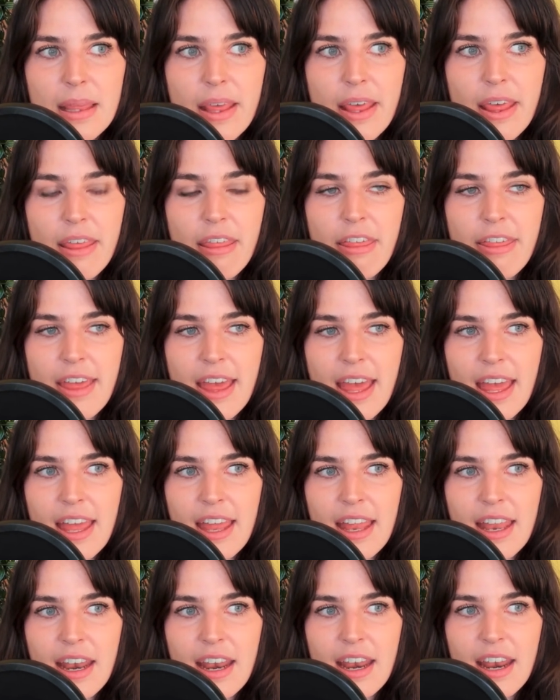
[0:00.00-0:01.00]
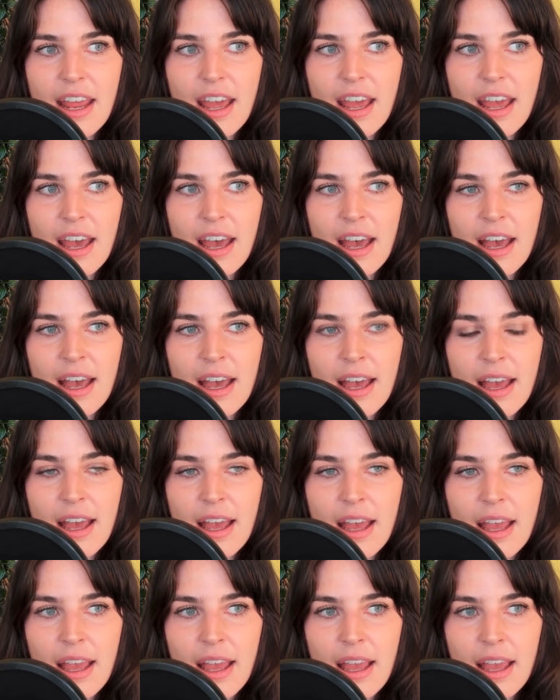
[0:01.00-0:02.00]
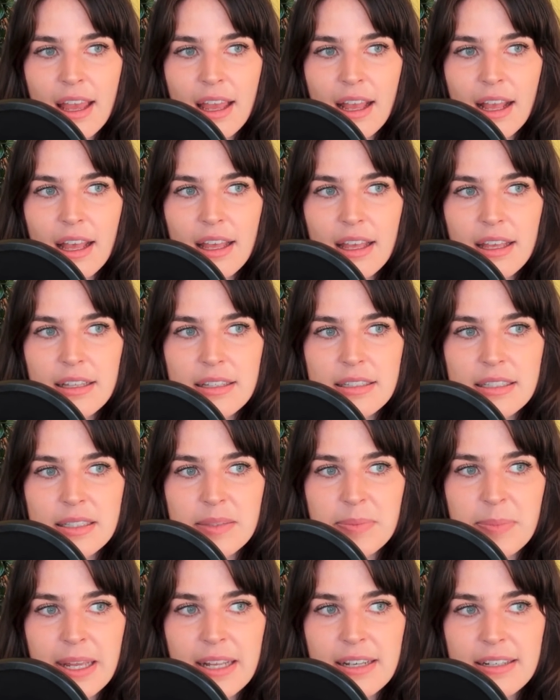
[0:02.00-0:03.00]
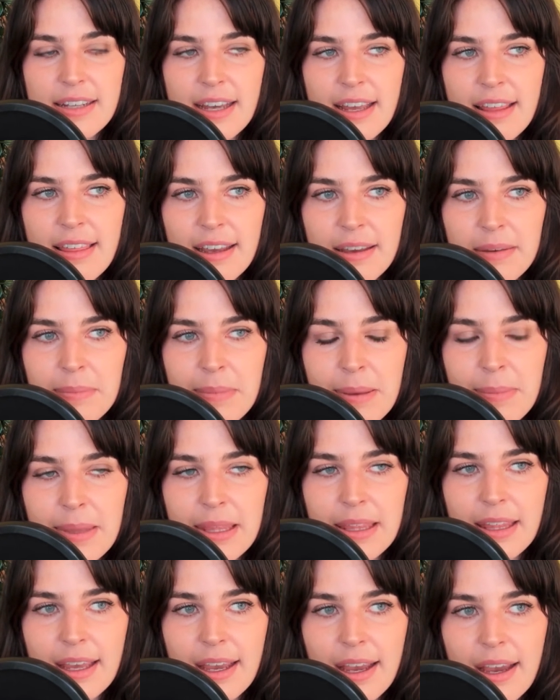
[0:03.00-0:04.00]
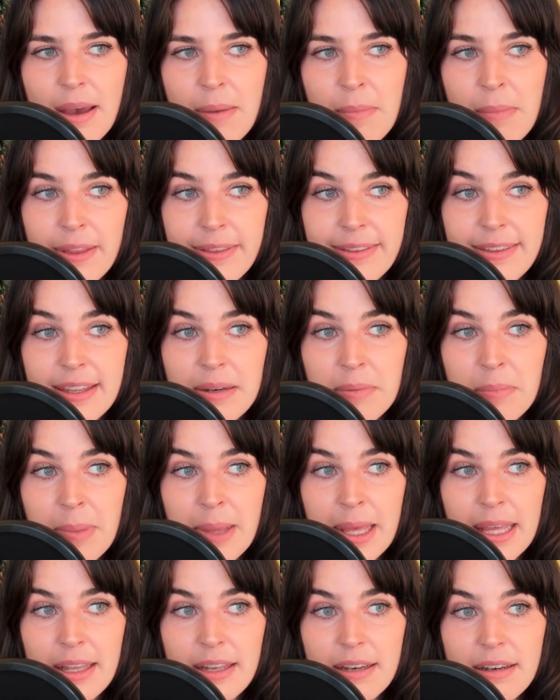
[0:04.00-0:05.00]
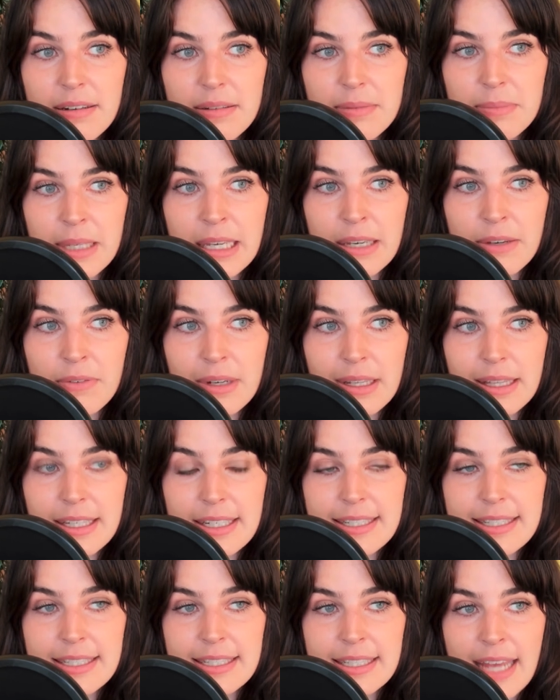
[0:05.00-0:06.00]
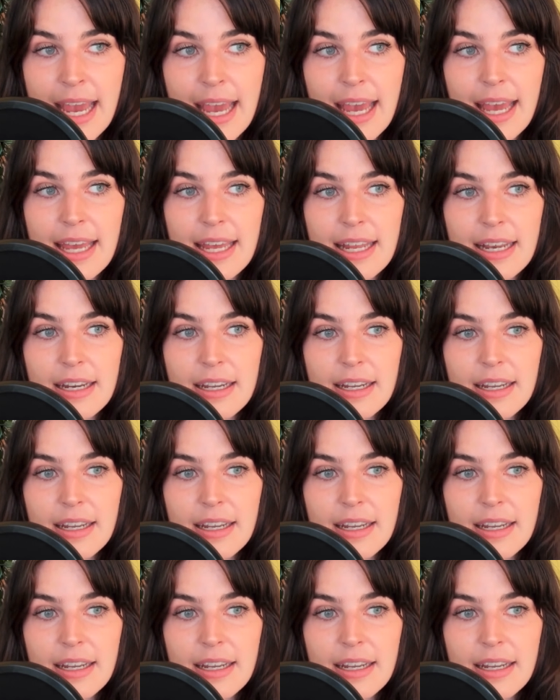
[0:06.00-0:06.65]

then I spent, I think, maybe like a month in bed being really sad.